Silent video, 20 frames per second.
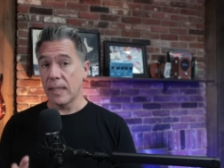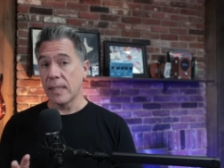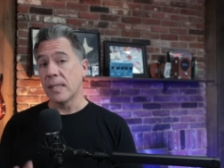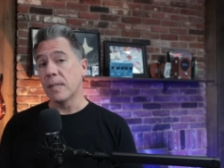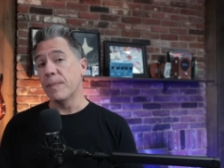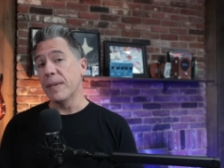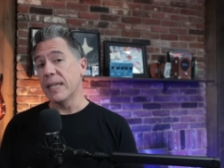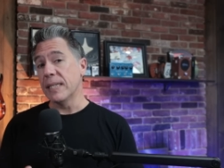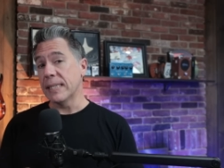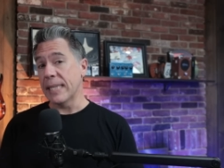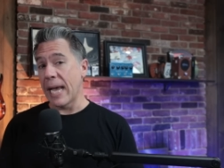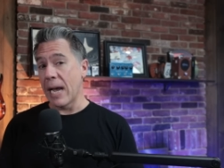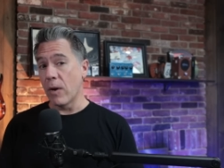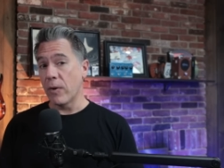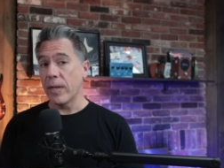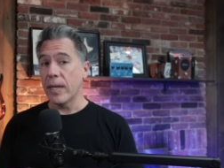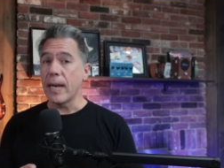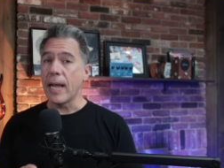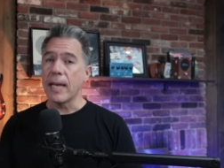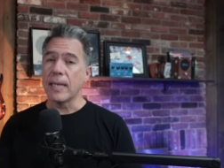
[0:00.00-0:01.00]
This is being
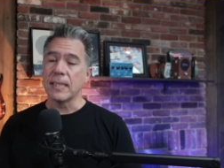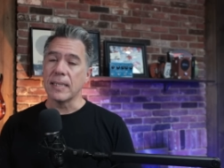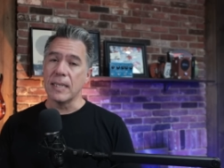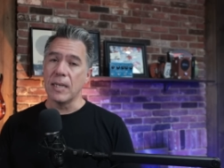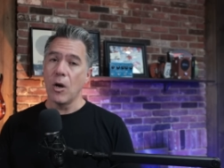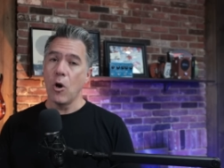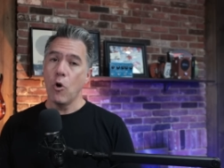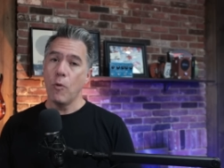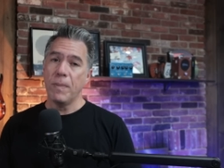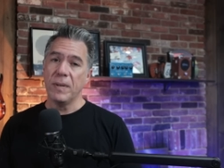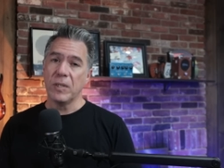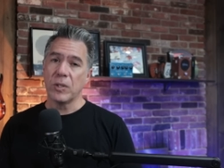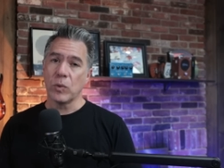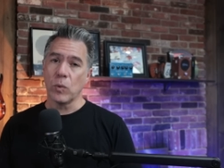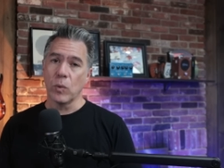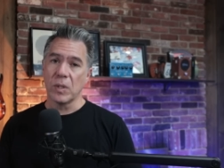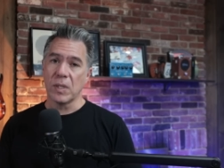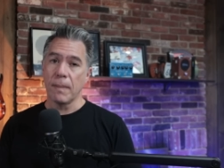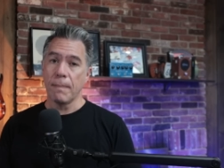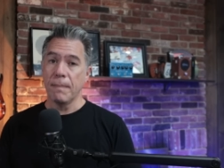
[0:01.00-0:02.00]
touted as an open
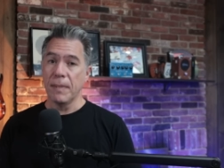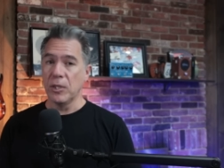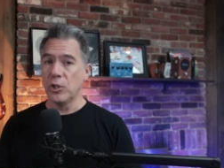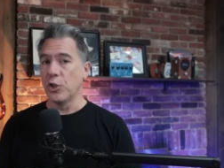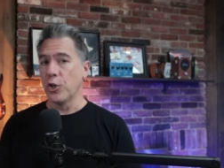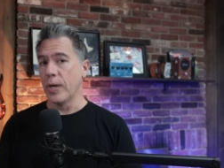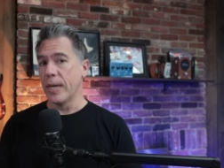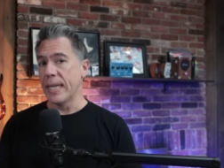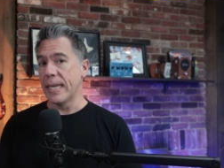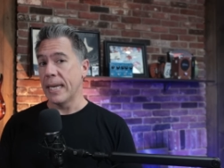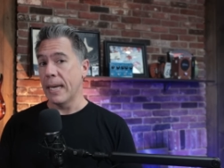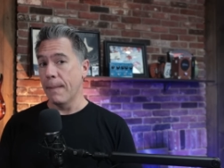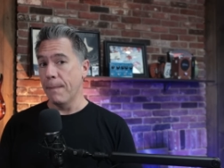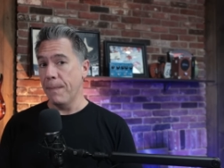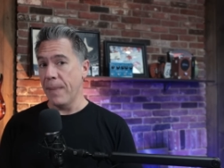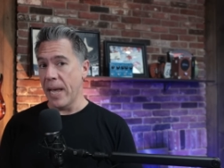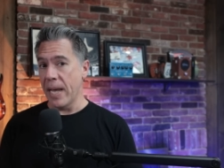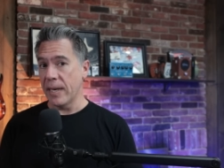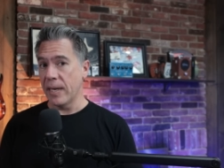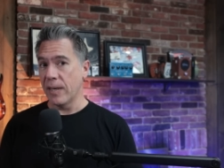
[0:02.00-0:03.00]
source Midjourney
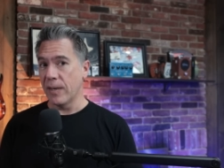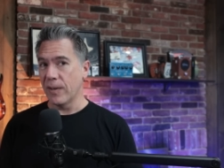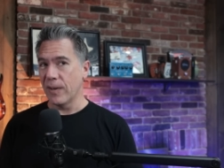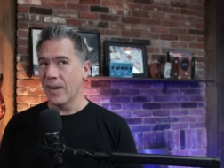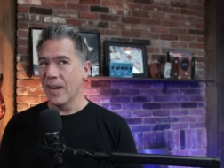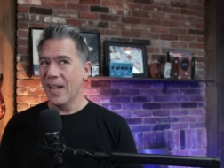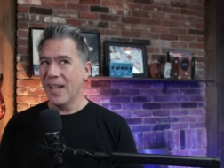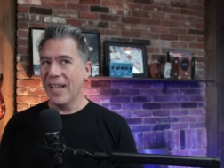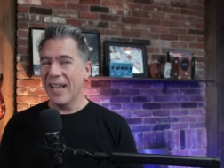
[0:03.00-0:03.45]
competitor.